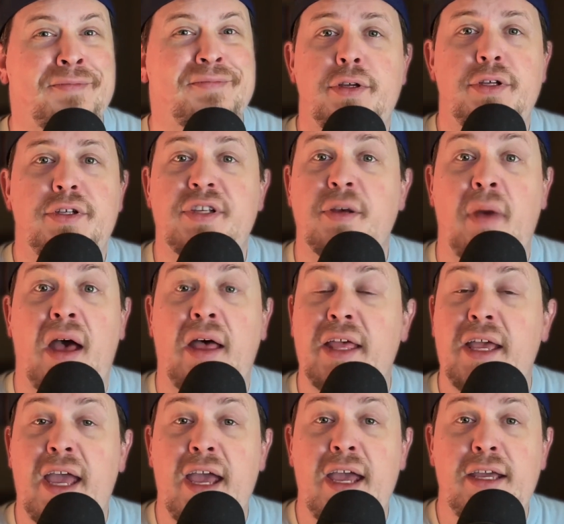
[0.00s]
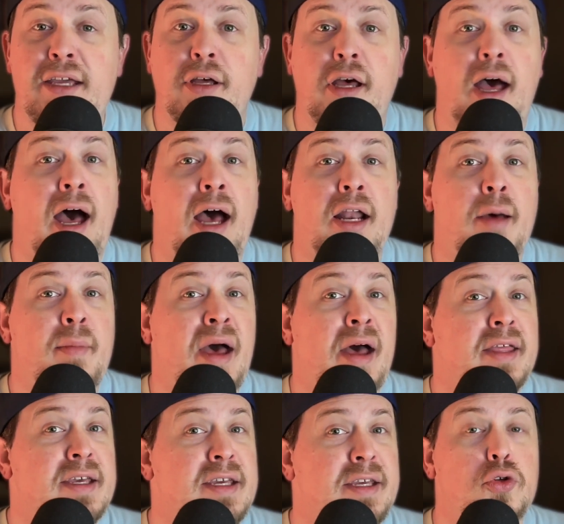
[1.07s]
se marier à la
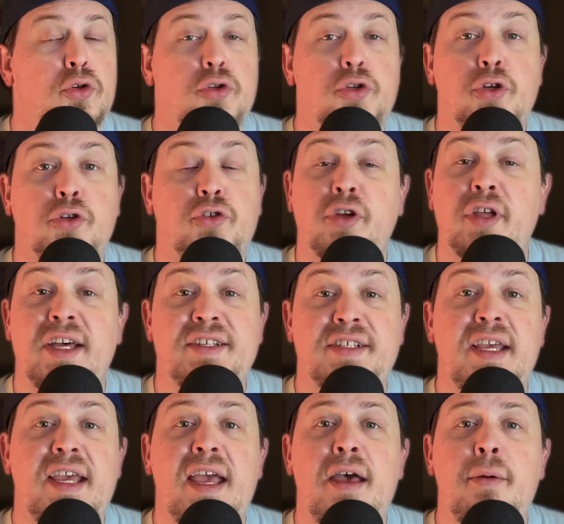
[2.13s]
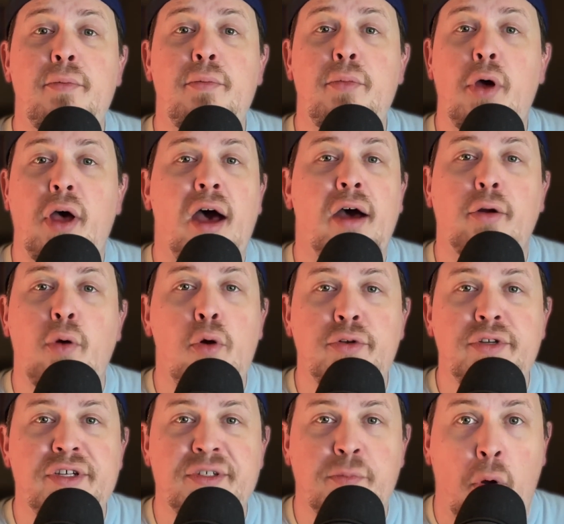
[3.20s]
mairie du 13e
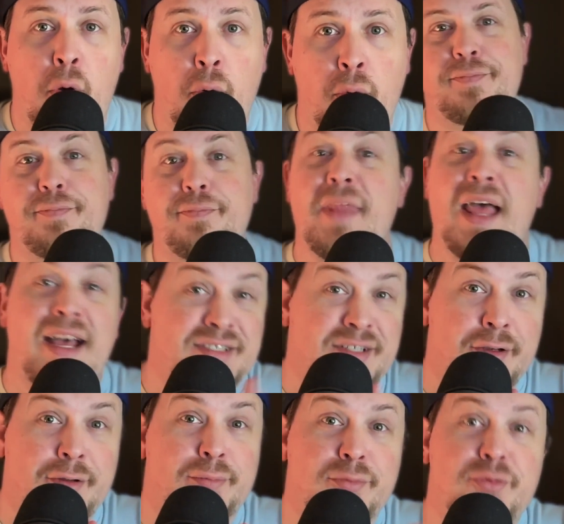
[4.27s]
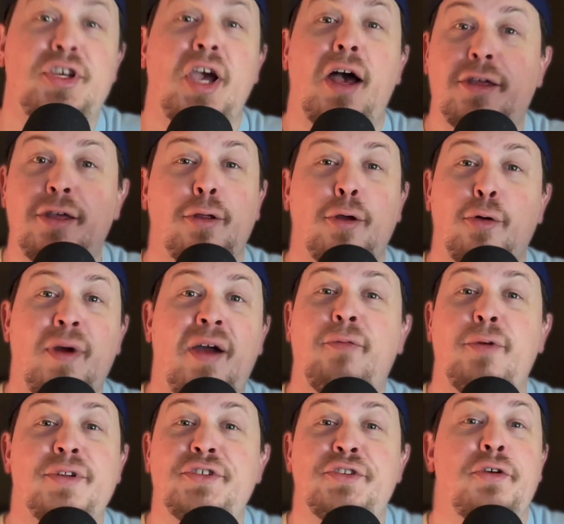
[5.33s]
arrondissement, as a jocular
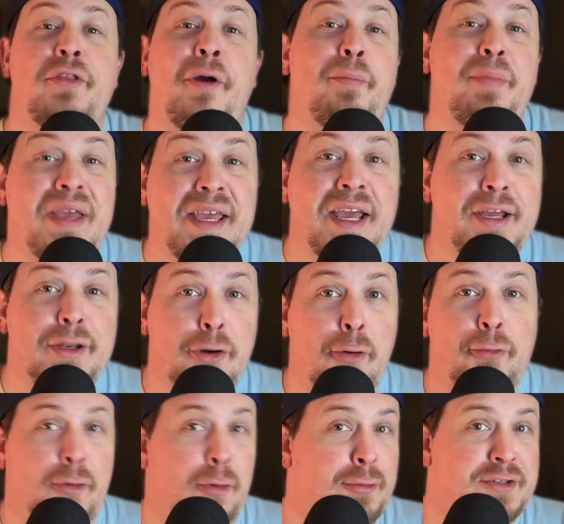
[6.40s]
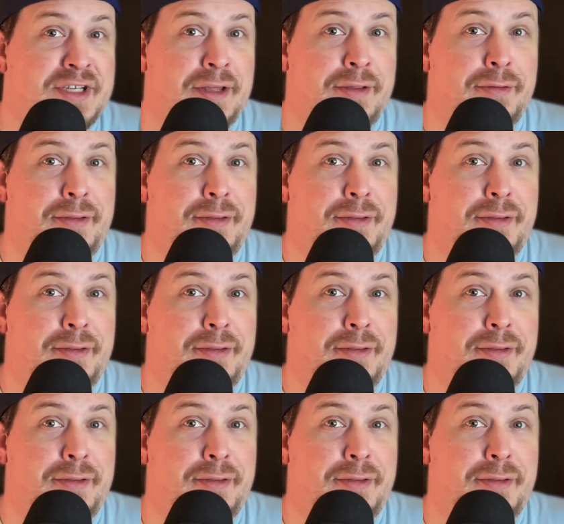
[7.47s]
reference to there being no 13th.